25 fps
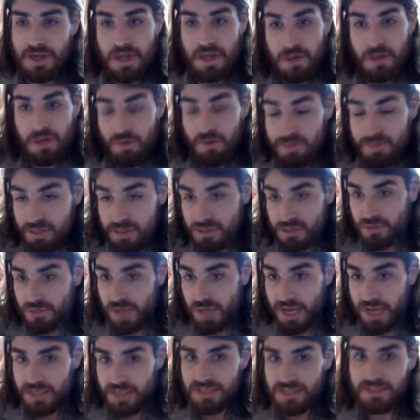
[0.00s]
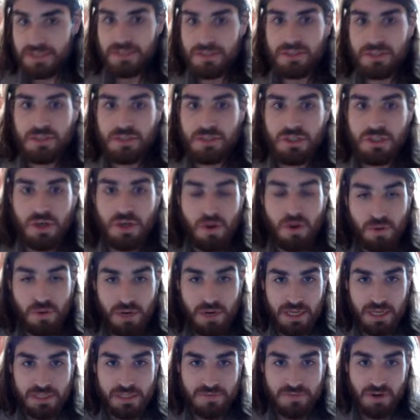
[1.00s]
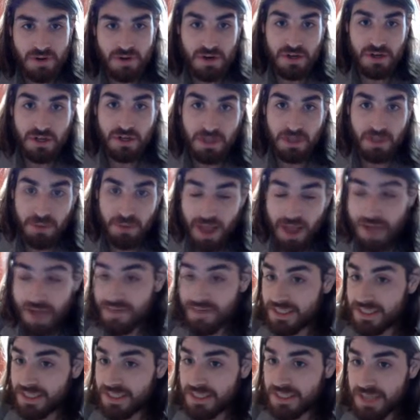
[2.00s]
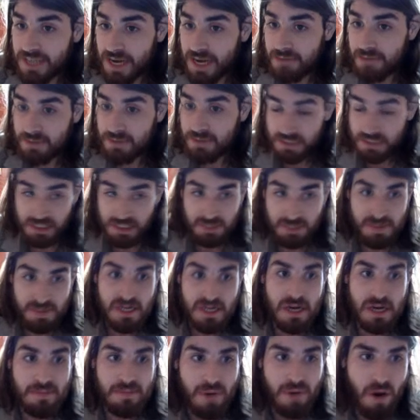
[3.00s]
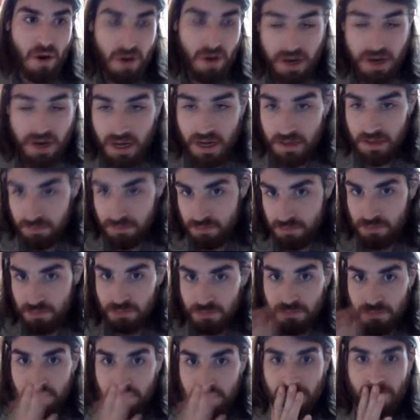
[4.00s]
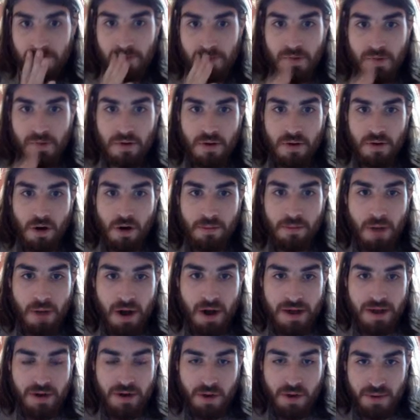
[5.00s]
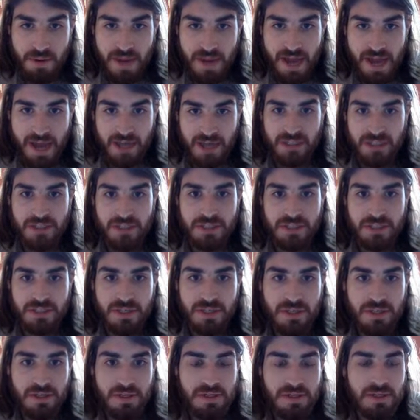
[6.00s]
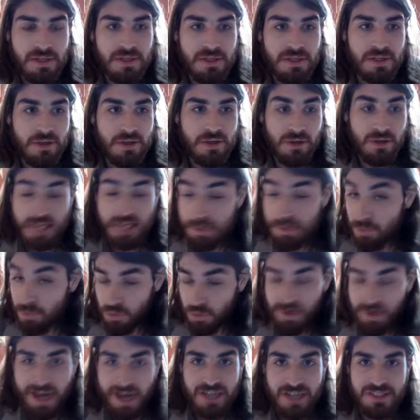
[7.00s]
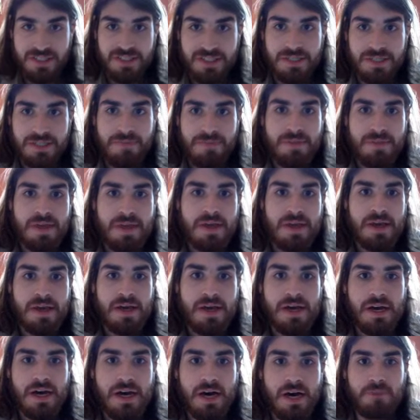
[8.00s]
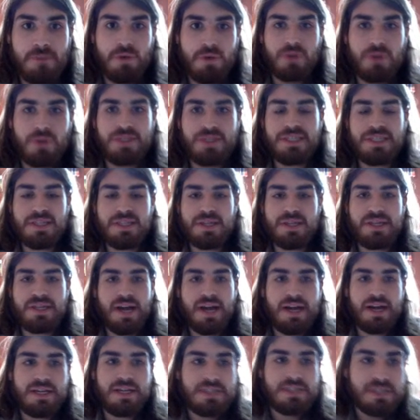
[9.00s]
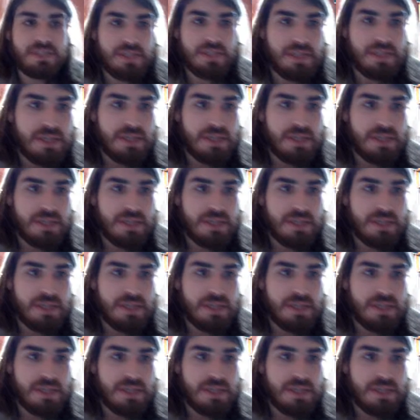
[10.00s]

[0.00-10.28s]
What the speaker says: it would be too late. So it's very good that we have these enzymes to speed up our body and our reactions, and our chemical reactions. Proteins in the diet.